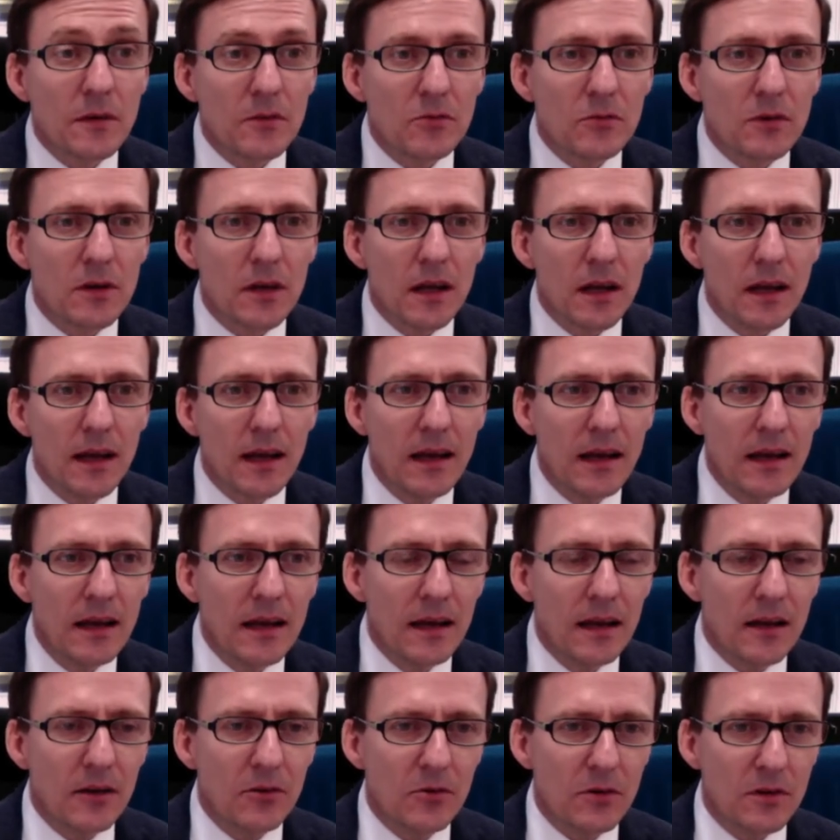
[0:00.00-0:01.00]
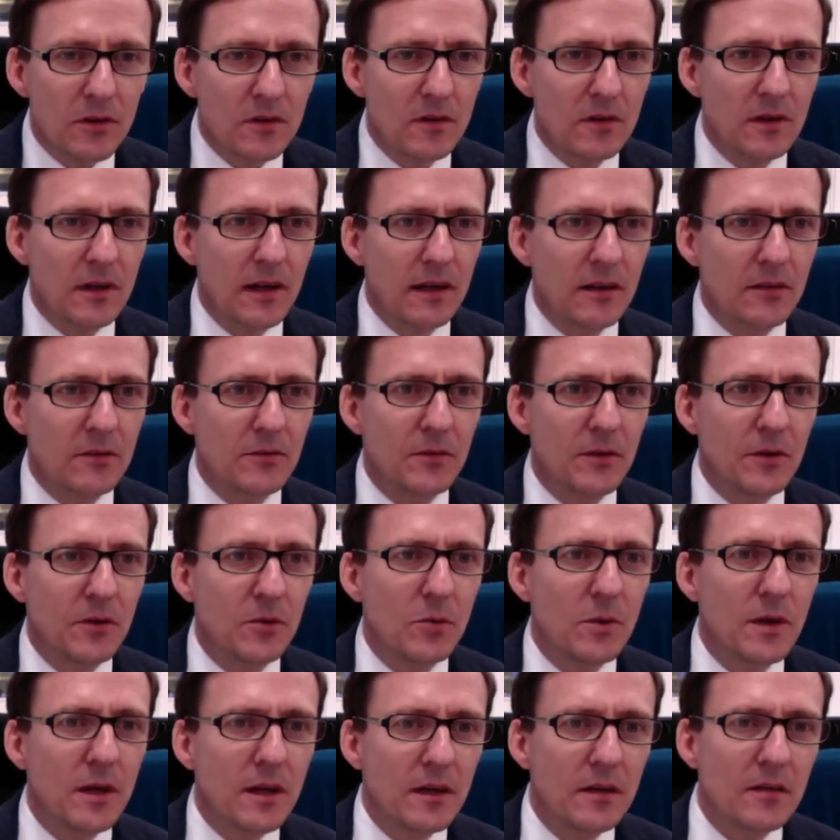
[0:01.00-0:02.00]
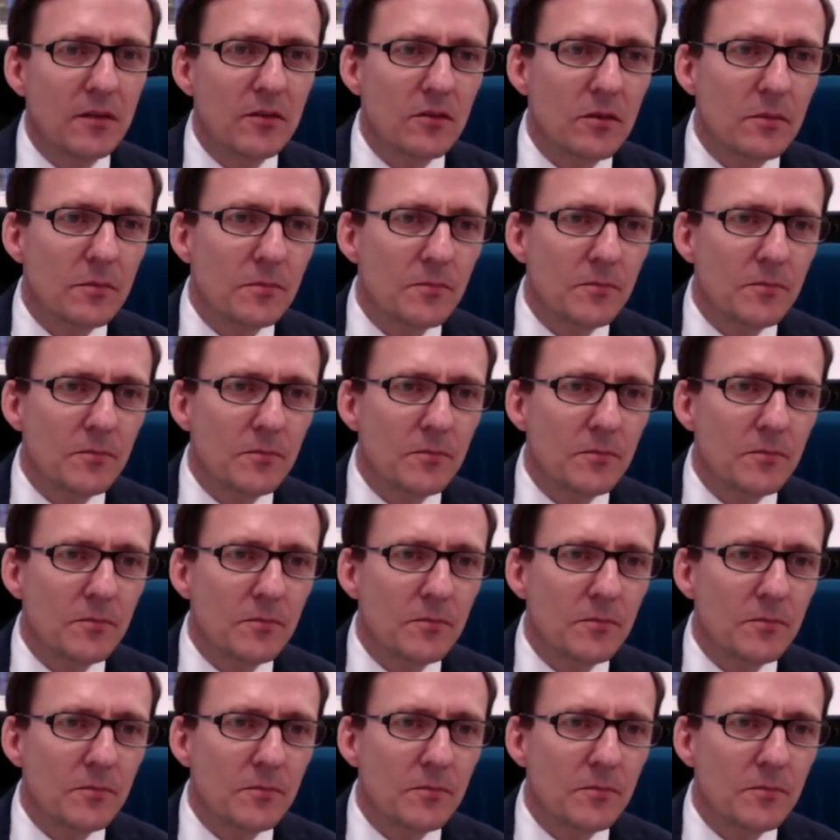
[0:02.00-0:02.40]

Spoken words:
really across the next few weeks.